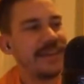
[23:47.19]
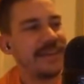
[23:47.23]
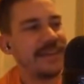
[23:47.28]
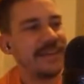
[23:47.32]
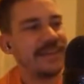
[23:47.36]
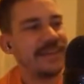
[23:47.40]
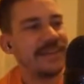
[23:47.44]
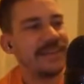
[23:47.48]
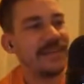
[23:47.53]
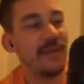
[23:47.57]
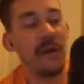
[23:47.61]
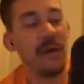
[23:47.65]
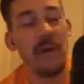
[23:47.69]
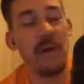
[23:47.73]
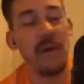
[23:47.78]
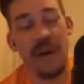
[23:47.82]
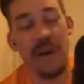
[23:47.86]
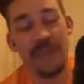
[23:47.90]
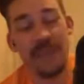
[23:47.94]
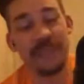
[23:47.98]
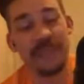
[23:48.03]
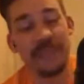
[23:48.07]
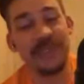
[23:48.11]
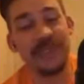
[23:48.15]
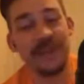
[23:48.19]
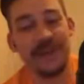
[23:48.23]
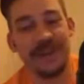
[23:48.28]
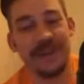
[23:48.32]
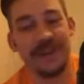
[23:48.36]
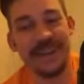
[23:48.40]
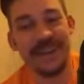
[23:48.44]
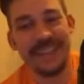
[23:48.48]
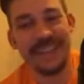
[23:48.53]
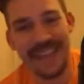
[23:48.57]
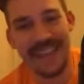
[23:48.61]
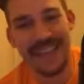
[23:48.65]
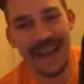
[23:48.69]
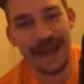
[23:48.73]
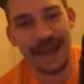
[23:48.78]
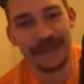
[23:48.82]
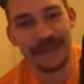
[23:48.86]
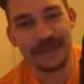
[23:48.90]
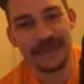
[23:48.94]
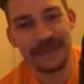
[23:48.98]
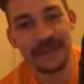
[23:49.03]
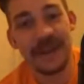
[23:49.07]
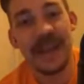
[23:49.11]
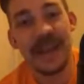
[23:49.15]
Oh, I'm sure. Yeah, I'm
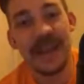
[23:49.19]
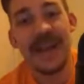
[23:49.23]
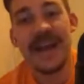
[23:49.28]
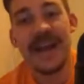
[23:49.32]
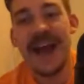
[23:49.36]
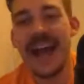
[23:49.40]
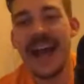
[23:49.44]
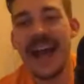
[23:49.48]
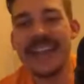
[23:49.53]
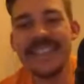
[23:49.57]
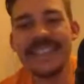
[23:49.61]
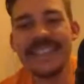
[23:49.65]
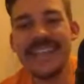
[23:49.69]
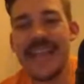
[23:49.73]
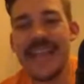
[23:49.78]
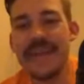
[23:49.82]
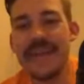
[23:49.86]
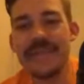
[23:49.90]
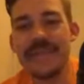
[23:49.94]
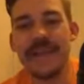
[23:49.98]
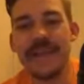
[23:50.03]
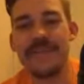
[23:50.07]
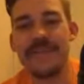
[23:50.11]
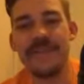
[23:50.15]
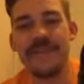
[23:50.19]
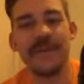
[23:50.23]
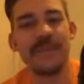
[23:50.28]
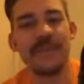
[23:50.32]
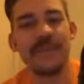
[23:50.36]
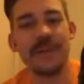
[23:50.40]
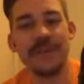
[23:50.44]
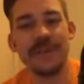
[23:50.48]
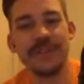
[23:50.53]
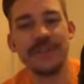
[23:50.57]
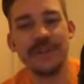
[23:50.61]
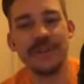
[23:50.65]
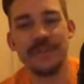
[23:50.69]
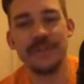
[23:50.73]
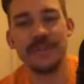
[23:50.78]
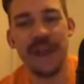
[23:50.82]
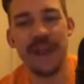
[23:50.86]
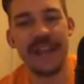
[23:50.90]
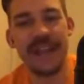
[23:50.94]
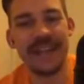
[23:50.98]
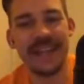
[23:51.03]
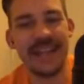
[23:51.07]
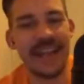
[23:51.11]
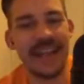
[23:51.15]
sure. I just can't for a personal
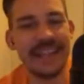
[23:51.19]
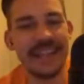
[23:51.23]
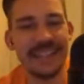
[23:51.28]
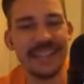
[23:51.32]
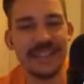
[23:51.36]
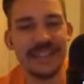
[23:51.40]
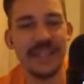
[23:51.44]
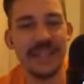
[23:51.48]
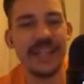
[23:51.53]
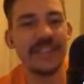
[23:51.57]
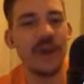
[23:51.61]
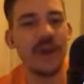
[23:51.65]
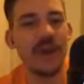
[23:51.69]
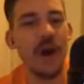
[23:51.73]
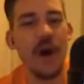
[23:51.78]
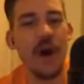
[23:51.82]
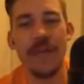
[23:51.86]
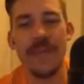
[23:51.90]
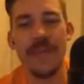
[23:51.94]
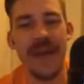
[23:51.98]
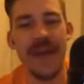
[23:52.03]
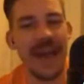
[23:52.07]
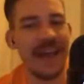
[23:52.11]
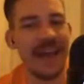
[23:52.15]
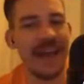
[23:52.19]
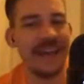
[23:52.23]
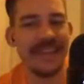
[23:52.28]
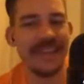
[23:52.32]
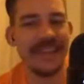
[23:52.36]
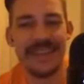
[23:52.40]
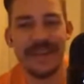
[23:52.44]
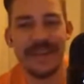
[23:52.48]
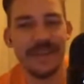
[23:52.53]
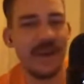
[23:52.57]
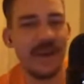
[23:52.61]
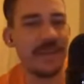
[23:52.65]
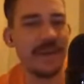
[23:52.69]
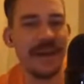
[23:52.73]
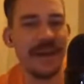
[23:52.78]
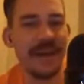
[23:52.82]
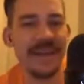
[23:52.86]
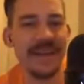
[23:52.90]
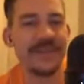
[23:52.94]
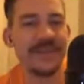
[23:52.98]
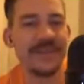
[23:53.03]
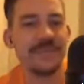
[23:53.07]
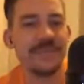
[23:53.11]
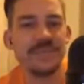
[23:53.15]
brand. I just it's all bad in my
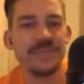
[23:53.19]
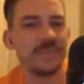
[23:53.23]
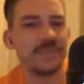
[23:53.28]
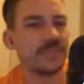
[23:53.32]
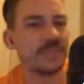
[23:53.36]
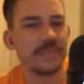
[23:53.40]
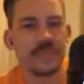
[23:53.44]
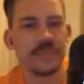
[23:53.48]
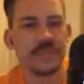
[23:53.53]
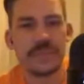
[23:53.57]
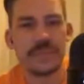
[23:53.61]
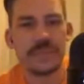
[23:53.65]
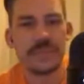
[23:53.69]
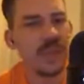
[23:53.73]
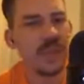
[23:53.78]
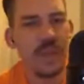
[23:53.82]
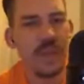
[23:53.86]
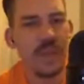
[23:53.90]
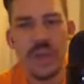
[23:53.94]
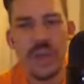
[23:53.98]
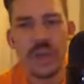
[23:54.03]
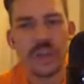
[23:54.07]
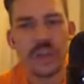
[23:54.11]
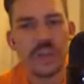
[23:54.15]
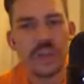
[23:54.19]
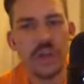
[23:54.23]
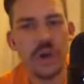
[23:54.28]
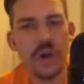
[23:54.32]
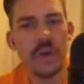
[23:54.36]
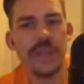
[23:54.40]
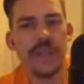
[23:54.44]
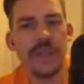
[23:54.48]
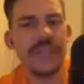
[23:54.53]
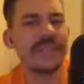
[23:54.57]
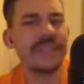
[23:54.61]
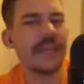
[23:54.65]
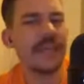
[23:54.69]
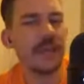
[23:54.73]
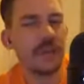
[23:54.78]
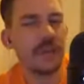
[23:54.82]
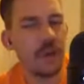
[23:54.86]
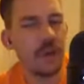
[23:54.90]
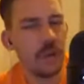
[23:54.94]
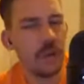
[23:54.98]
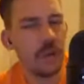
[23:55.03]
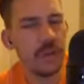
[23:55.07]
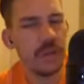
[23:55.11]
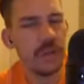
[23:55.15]
mind. It's like
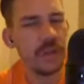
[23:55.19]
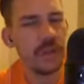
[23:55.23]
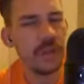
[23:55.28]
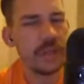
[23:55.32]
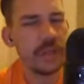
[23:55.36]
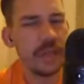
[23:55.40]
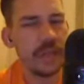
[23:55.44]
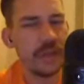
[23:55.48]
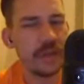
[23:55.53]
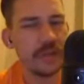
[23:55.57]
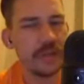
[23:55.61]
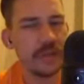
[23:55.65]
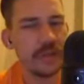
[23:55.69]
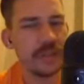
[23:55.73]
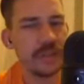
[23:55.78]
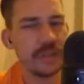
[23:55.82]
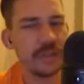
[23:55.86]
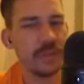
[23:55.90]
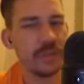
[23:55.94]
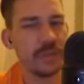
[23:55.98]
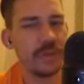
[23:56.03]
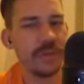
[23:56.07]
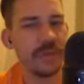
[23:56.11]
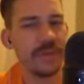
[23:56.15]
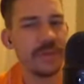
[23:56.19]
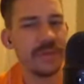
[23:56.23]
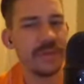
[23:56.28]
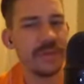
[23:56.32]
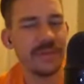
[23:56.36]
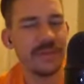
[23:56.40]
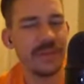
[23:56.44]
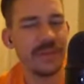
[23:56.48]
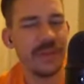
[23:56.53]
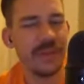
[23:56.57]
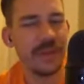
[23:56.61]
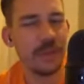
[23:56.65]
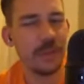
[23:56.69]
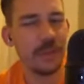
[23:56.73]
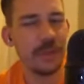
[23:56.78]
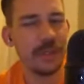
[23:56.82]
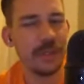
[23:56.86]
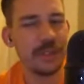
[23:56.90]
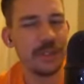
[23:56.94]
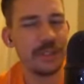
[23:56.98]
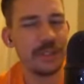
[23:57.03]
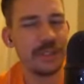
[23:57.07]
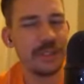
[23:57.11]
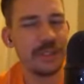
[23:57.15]
go to the Lakers so they can win
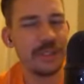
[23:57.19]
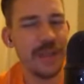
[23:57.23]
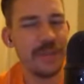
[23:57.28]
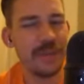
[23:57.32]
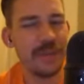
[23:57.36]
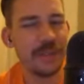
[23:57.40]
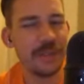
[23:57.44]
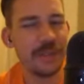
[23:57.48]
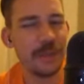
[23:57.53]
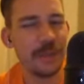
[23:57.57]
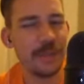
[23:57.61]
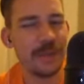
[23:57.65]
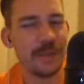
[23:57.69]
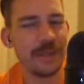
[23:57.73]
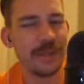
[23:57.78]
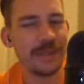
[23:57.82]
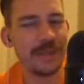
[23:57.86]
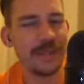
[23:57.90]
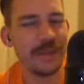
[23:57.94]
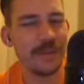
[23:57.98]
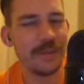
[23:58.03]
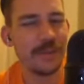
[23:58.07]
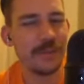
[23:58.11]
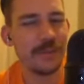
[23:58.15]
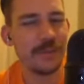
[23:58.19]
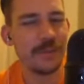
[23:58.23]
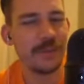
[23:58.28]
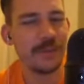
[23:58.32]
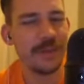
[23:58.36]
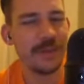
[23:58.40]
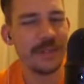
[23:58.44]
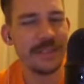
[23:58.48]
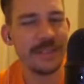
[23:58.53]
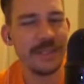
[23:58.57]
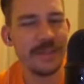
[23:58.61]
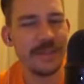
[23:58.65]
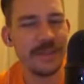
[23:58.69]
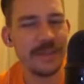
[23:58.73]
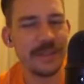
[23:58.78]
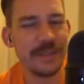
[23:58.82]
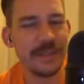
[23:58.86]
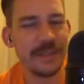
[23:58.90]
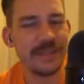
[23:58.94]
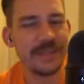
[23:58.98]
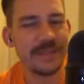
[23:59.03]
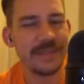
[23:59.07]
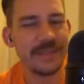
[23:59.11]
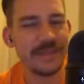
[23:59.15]
a championship because they're a team
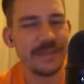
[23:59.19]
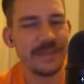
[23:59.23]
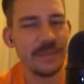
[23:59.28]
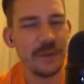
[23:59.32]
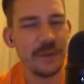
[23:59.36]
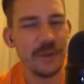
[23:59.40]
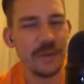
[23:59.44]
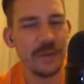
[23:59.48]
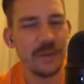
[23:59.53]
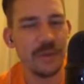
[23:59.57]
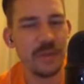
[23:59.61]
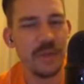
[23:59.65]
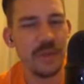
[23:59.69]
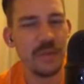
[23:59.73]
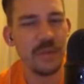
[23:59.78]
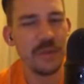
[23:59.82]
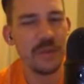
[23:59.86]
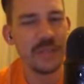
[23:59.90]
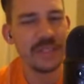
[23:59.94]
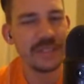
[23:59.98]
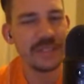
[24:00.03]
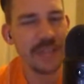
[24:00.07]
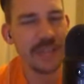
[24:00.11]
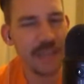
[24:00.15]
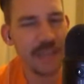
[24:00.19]
that's they won the second